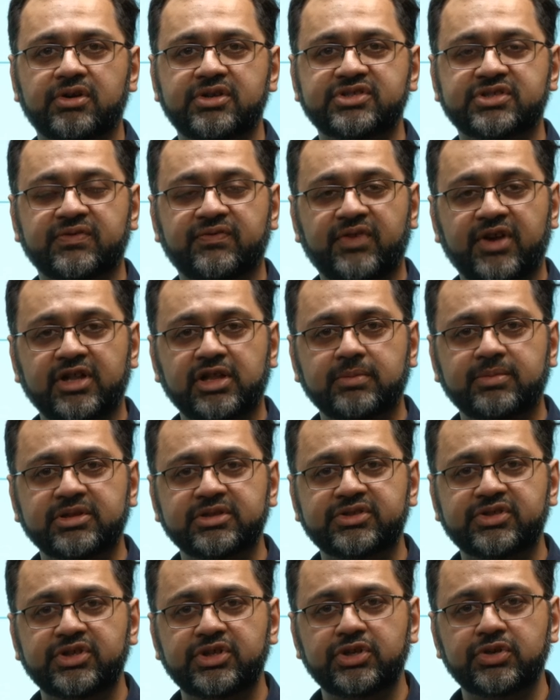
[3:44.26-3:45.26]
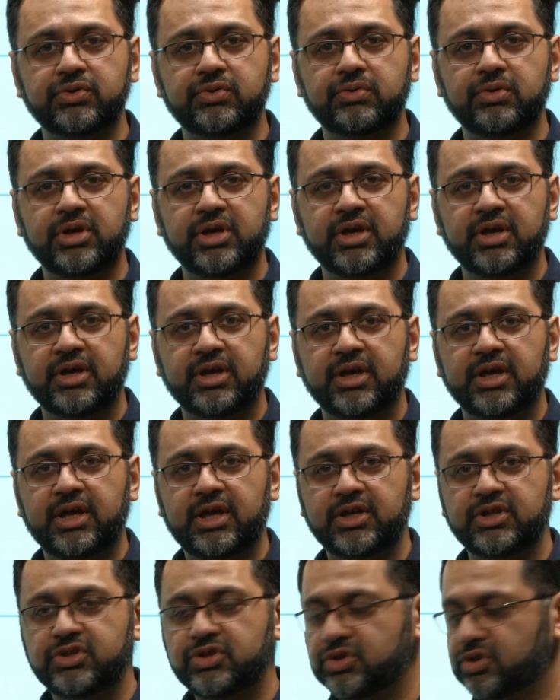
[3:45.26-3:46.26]
is available to you
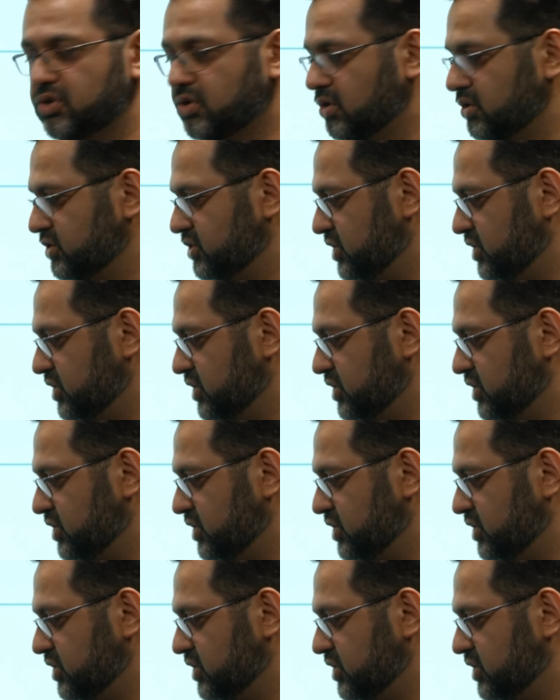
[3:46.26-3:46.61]
in your